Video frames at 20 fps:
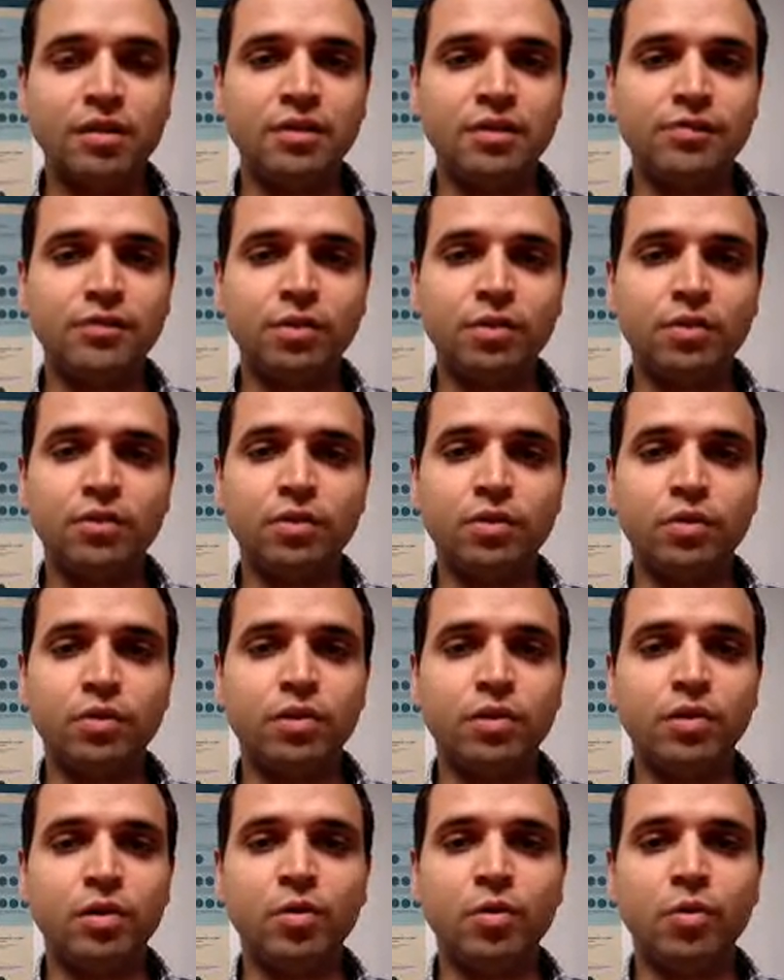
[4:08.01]
telephone
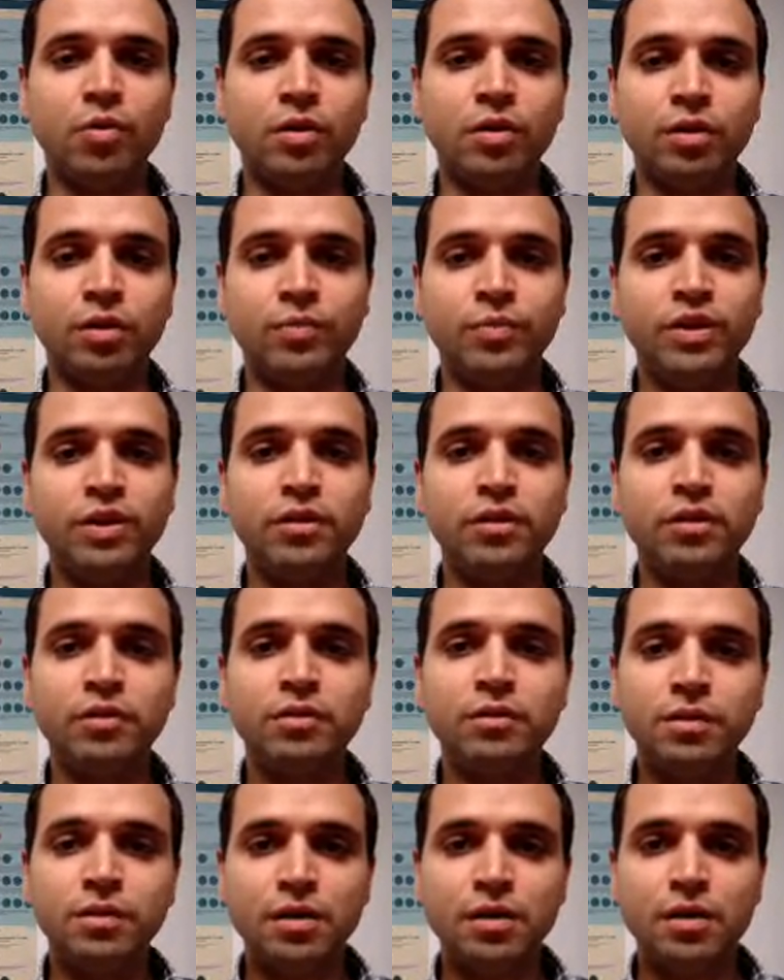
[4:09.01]
or
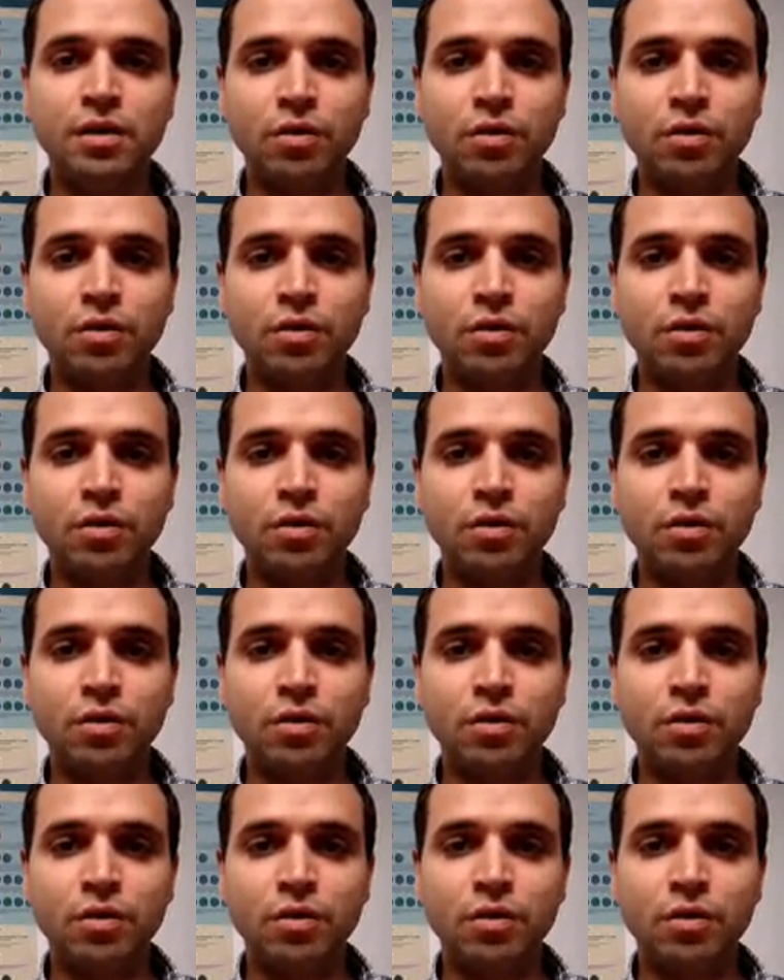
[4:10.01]
video